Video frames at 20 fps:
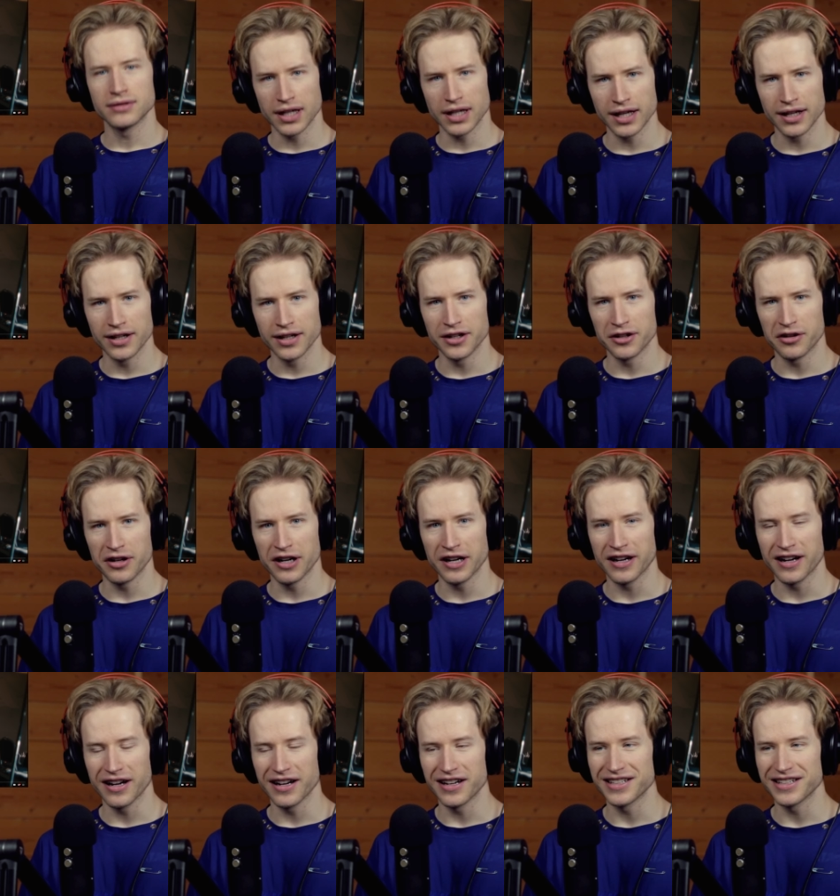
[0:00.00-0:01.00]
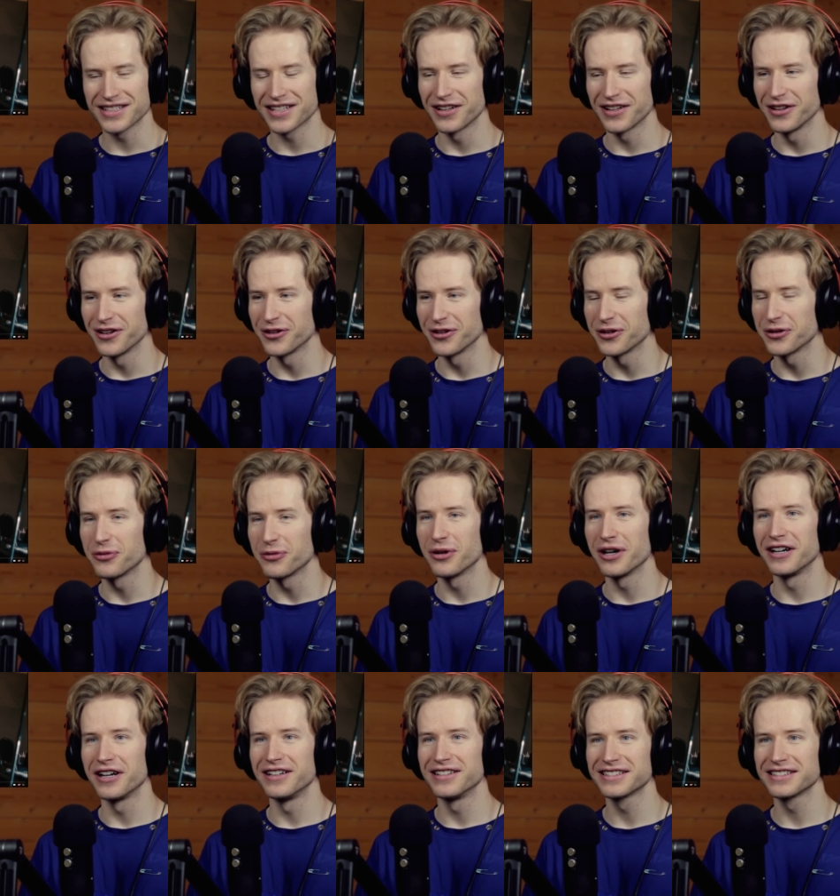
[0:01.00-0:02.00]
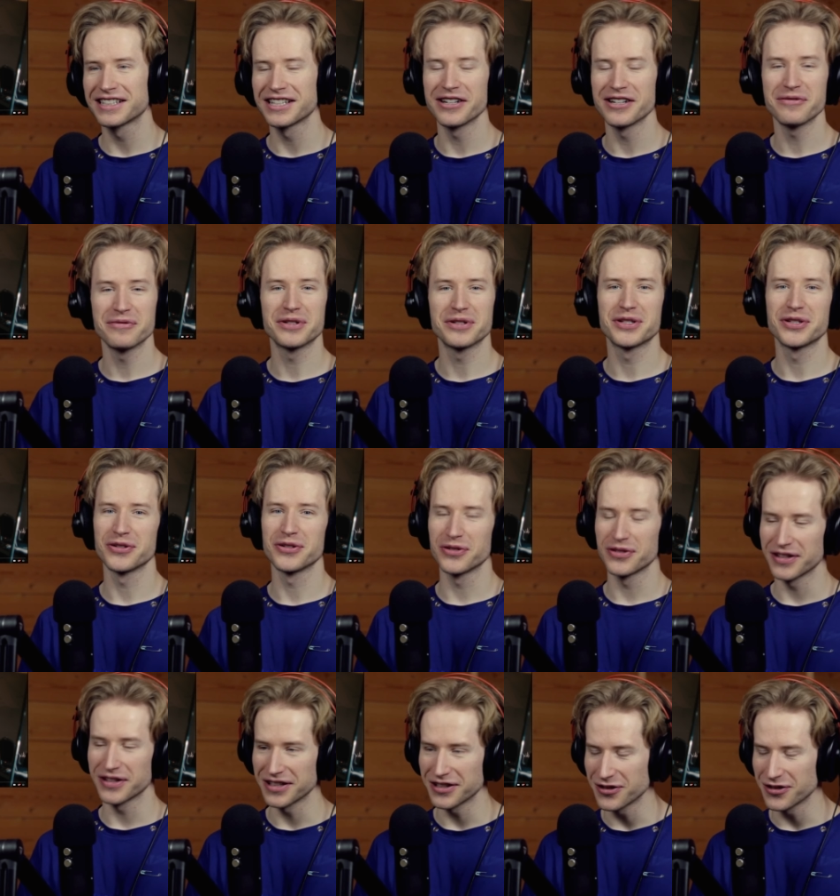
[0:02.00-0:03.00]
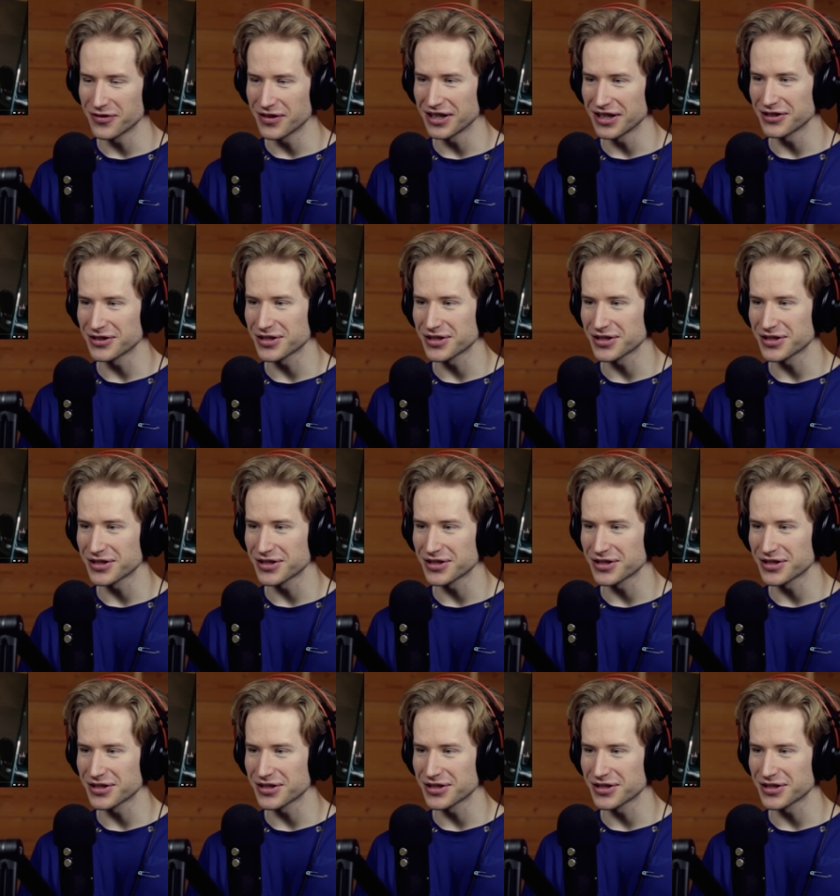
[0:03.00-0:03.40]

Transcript: Hey, alright guys, hello and welcome to the new video.